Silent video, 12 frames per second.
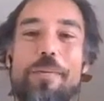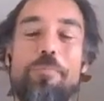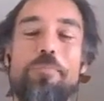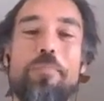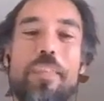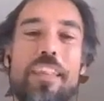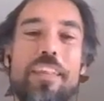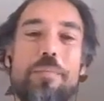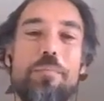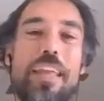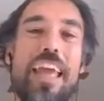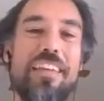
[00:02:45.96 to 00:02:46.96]
Um,
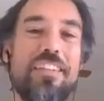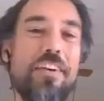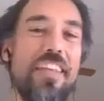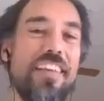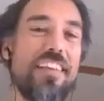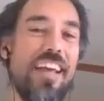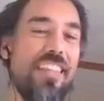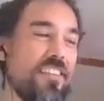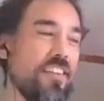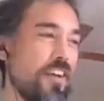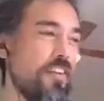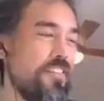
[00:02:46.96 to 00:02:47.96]
But yeah, so I think I
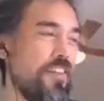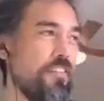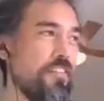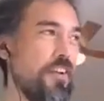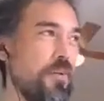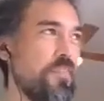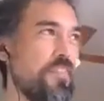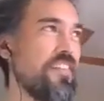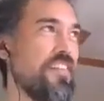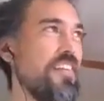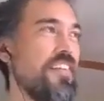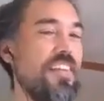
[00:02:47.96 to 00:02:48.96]
think JavaScript,
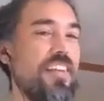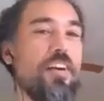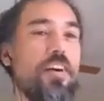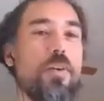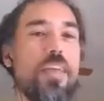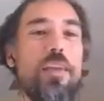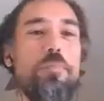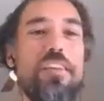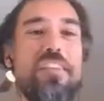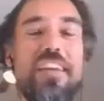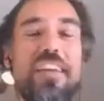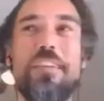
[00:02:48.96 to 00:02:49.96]
you know, can
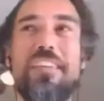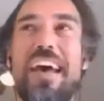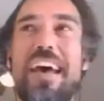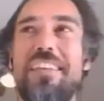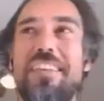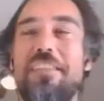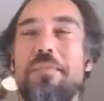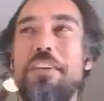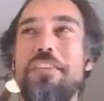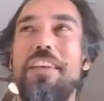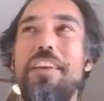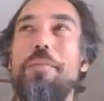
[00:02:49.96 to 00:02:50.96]
be stigmatized,
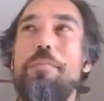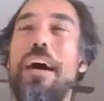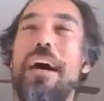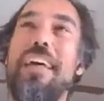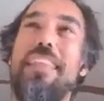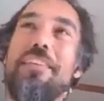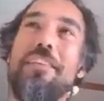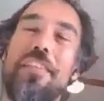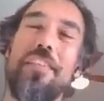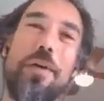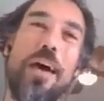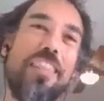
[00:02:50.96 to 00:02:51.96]
especially by
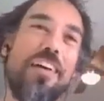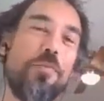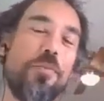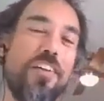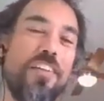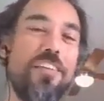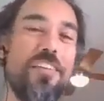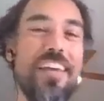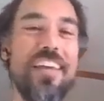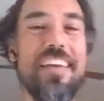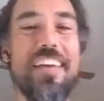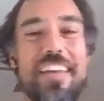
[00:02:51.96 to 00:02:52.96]
those in the Python world who
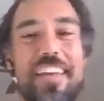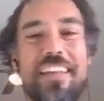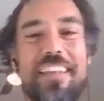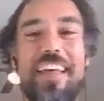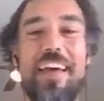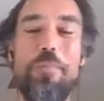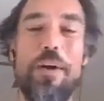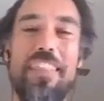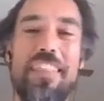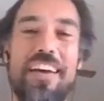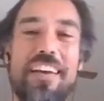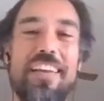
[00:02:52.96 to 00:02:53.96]
think that
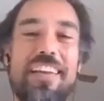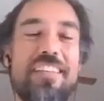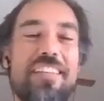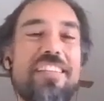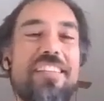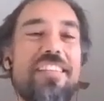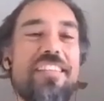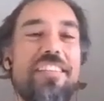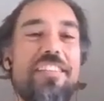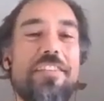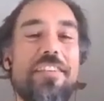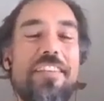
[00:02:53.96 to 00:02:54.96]
Python is
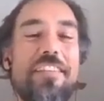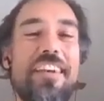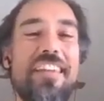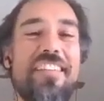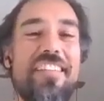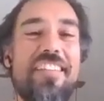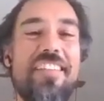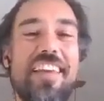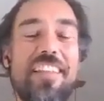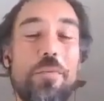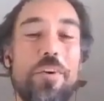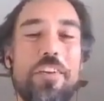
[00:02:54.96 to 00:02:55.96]
sort of the greatest
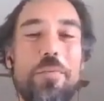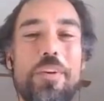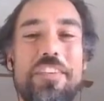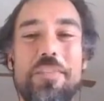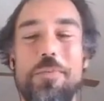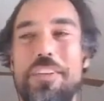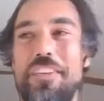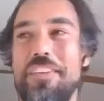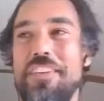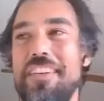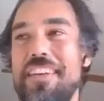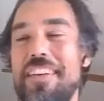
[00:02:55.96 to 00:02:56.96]
thing in the world, which
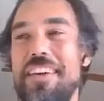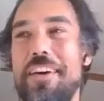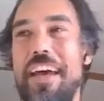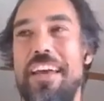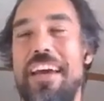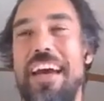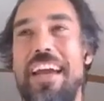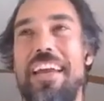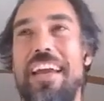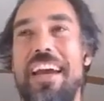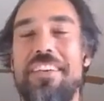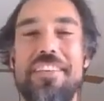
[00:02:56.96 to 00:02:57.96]
which you know I, I
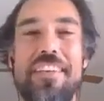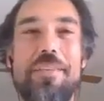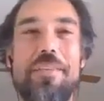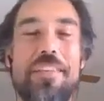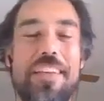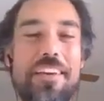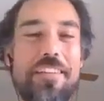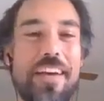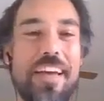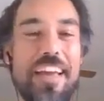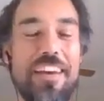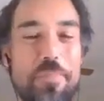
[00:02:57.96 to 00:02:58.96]
actually you
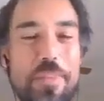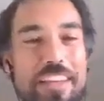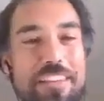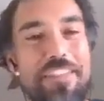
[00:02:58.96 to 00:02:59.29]
know I kind of